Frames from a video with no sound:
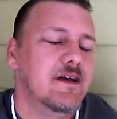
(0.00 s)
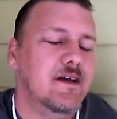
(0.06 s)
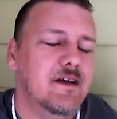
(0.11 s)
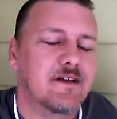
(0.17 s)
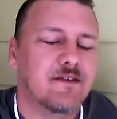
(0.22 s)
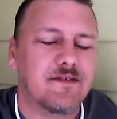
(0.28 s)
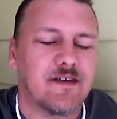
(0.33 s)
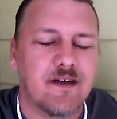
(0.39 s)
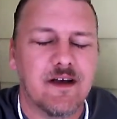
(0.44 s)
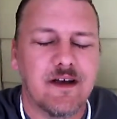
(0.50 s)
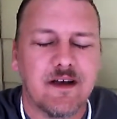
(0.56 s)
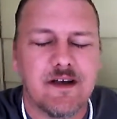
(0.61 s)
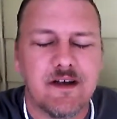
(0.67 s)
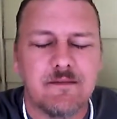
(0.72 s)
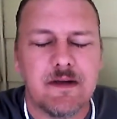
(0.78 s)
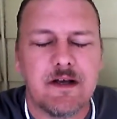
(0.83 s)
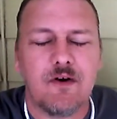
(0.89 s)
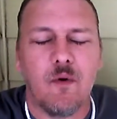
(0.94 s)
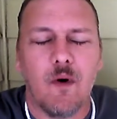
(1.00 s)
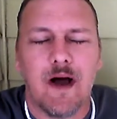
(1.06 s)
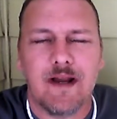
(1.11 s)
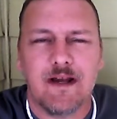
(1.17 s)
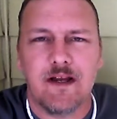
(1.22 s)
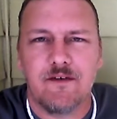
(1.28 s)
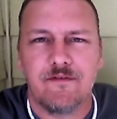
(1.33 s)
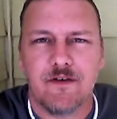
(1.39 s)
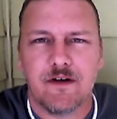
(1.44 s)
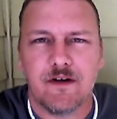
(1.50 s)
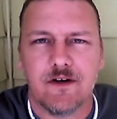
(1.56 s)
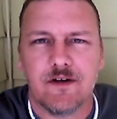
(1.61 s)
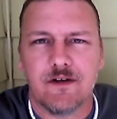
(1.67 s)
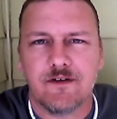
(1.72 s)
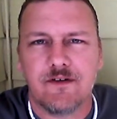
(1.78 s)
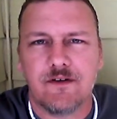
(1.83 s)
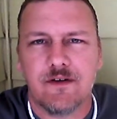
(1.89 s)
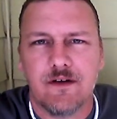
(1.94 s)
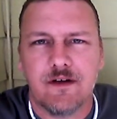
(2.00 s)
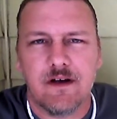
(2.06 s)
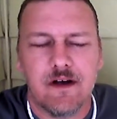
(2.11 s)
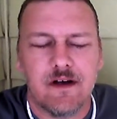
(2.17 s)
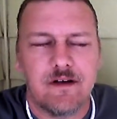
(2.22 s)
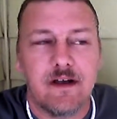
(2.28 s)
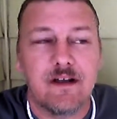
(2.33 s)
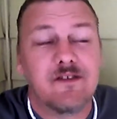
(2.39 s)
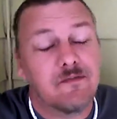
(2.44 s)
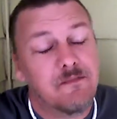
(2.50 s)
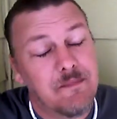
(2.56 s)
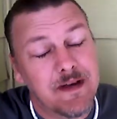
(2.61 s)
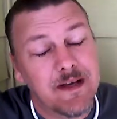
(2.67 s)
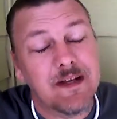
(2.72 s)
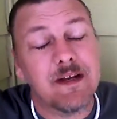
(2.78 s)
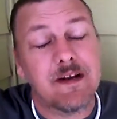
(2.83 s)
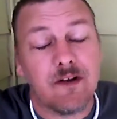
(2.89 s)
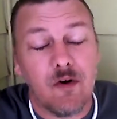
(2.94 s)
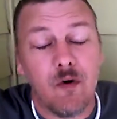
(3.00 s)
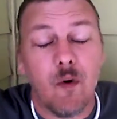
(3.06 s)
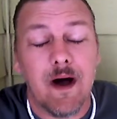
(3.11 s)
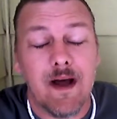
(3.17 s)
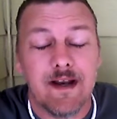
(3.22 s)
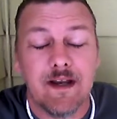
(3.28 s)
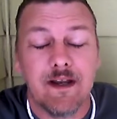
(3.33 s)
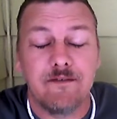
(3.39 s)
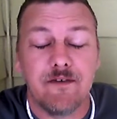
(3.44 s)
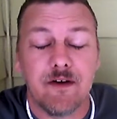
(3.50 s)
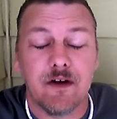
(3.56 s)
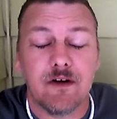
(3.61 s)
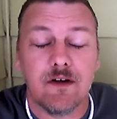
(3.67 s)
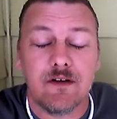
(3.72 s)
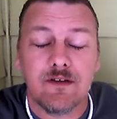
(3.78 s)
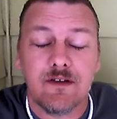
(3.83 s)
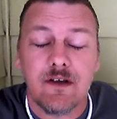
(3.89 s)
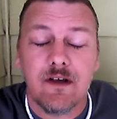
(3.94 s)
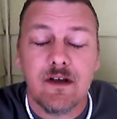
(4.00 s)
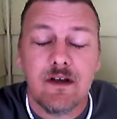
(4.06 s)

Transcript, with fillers: is uh, going to be quite difficult. Uh, it's been quite difficult.